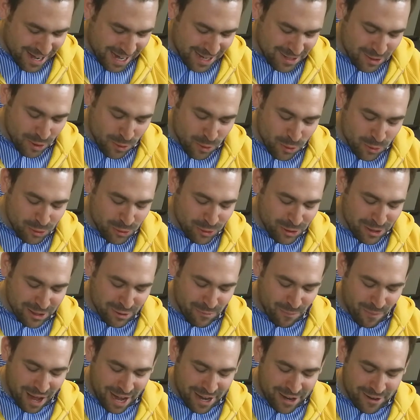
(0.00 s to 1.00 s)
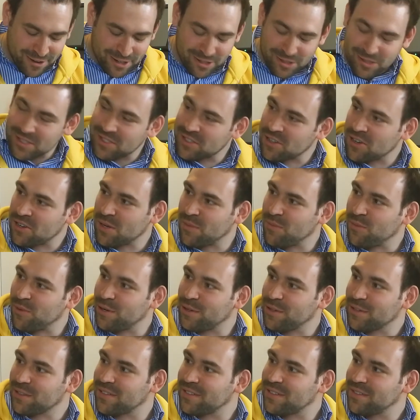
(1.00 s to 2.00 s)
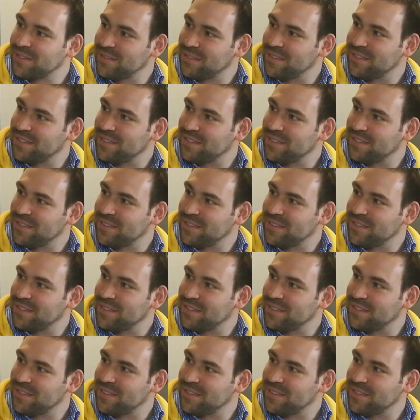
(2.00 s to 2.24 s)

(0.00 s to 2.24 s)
Okay, so who do you admire in the startup world?